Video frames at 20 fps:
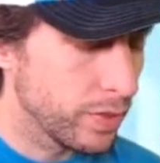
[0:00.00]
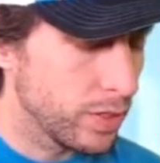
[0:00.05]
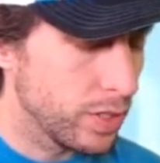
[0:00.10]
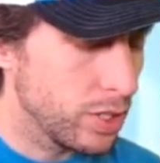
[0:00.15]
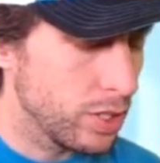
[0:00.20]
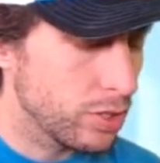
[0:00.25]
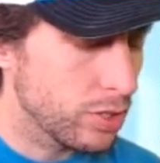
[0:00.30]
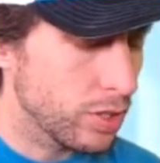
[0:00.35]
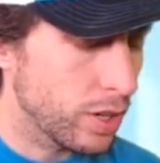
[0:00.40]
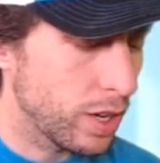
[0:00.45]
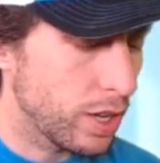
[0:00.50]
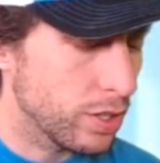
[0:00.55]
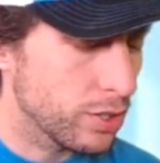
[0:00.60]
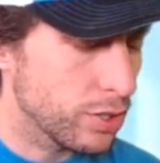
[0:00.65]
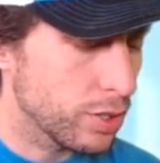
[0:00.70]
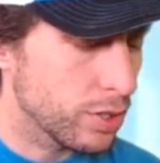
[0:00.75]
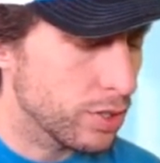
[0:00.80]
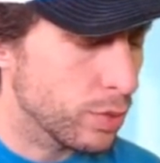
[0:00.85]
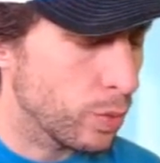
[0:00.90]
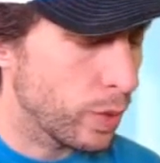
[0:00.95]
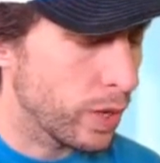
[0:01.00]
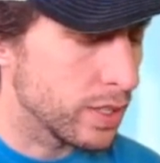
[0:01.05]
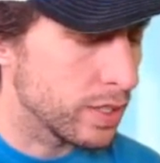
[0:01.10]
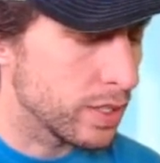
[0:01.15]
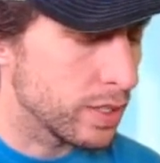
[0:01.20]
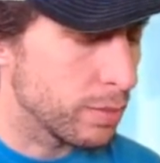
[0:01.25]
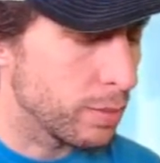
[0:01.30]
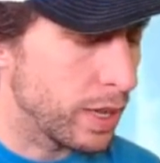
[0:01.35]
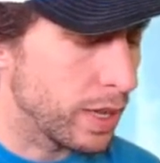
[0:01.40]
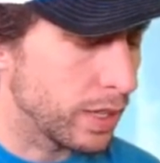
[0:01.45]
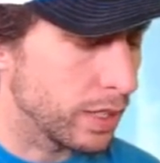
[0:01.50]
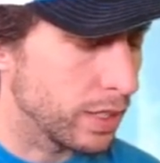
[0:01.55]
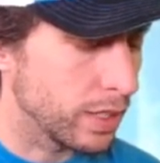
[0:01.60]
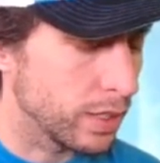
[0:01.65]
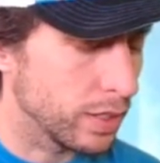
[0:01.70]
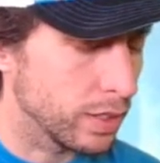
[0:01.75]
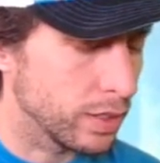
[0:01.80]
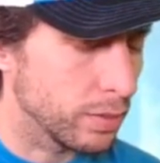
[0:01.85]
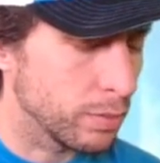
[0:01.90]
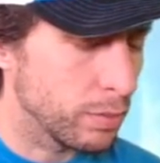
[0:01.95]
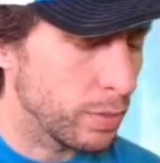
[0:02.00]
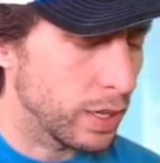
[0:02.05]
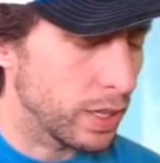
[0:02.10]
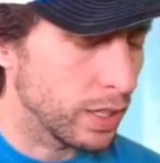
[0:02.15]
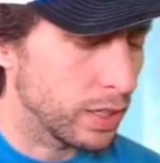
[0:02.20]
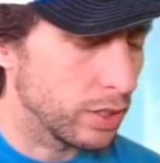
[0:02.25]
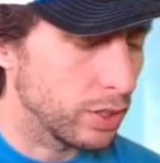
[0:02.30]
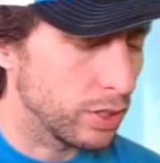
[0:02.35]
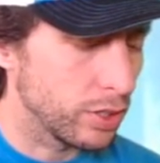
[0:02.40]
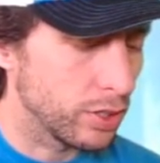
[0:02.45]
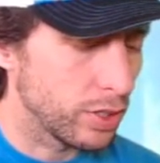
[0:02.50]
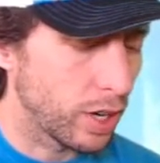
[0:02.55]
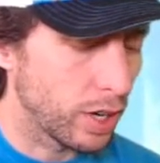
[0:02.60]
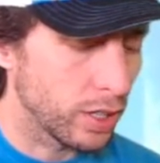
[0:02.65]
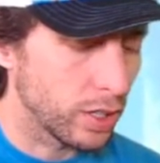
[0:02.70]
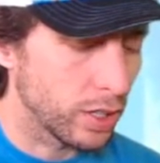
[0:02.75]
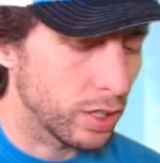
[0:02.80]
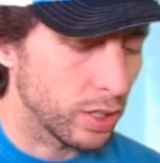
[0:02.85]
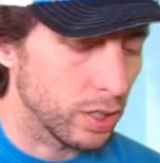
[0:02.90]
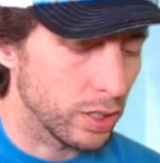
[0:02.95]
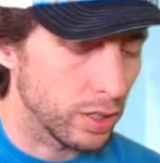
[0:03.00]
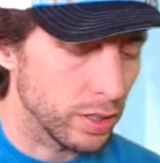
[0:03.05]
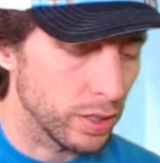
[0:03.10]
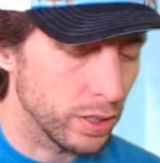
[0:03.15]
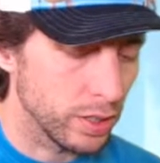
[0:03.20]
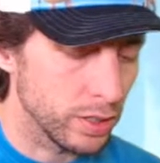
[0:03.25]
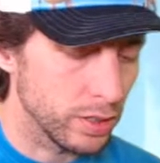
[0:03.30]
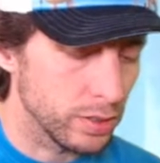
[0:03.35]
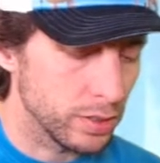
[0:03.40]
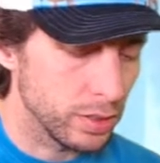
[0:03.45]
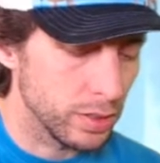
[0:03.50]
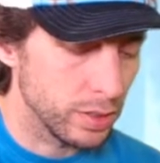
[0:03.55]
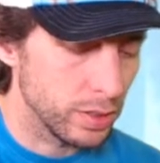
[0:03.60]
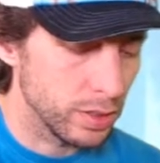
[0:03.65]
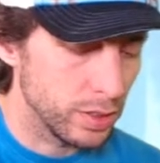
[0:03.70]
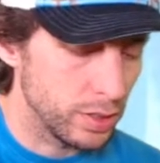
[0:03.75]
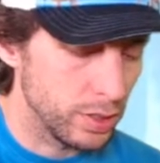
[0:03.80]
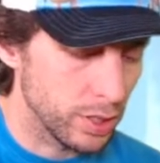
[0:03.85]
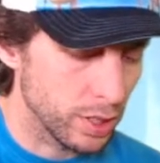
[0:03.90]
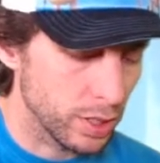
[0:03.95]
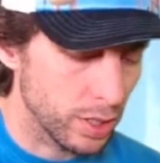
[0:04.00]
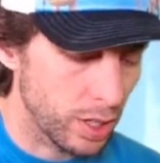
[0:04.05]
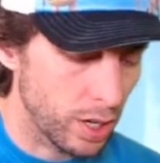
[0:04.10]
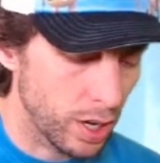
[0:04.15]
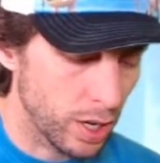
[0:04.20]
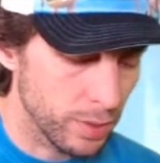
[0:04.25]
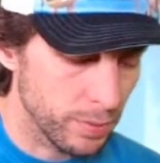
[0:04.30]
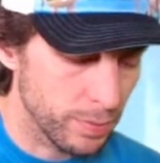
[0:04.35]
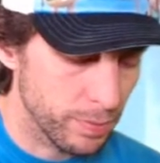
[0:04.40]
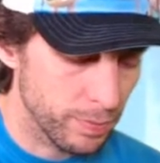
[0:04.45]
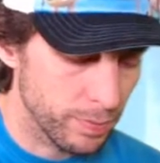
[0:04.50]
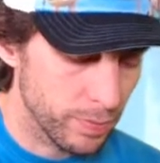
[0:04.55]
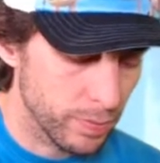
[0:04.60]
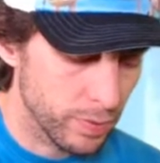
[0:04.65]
You could try all sorts of ways to make make it a little darker in your car.